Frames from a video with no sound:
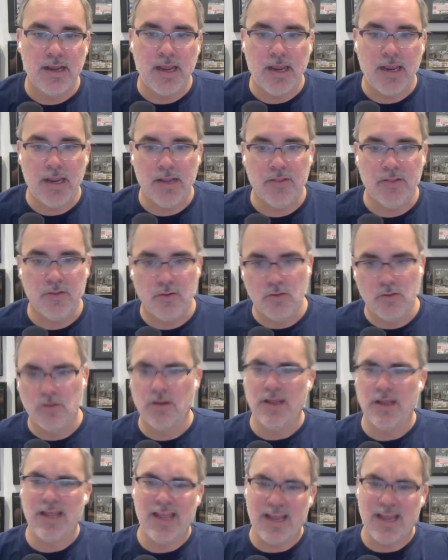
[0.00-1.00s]
and the
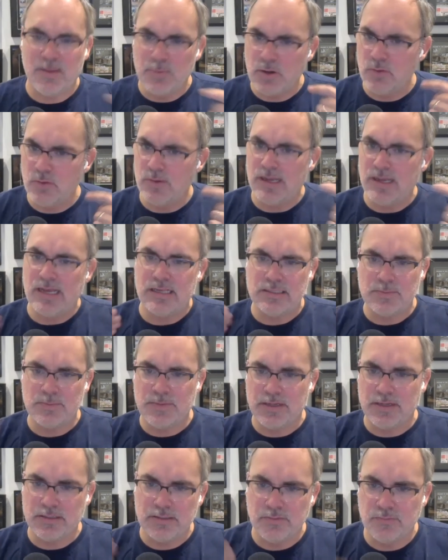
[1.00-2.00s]
whole ammo
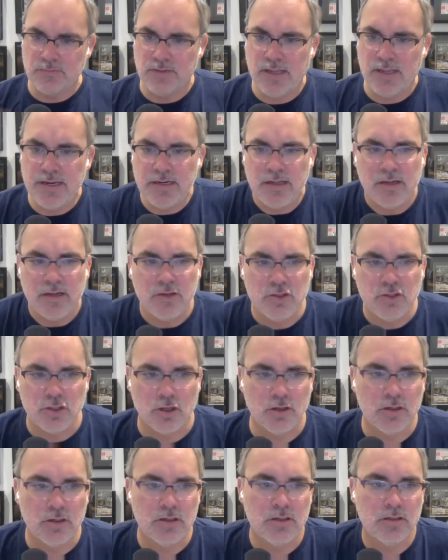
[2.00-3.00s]
aspect of light and
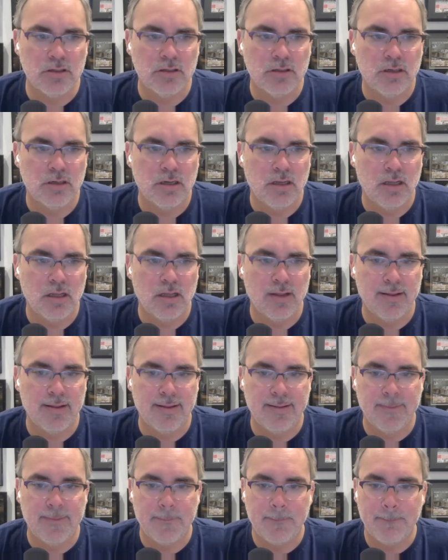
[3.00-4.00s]
dark.
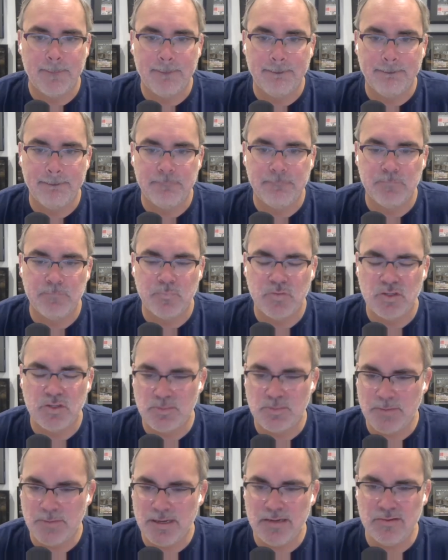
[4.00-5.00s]
Um,
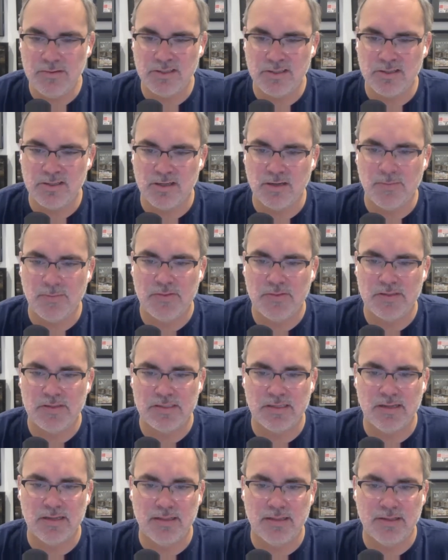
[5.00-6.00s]
Japan used to talk about
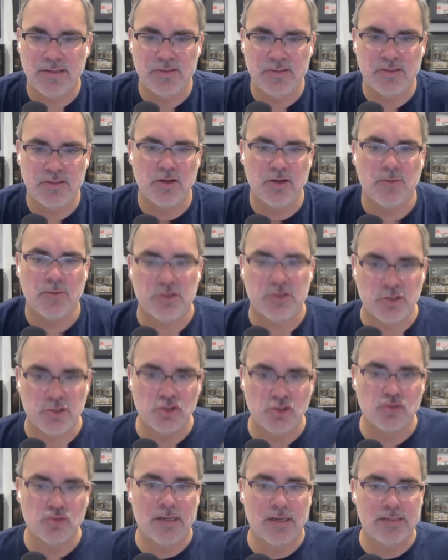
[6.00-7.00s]
this a lot. They used to talk about
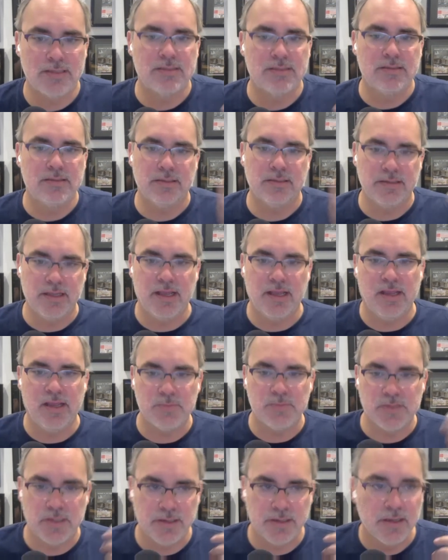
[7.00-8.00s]
stress in
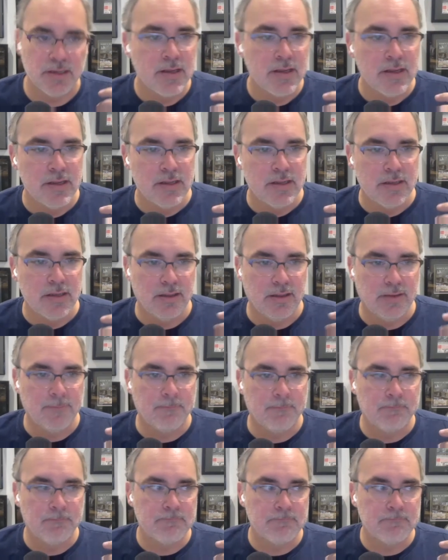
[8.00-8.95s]
games, like like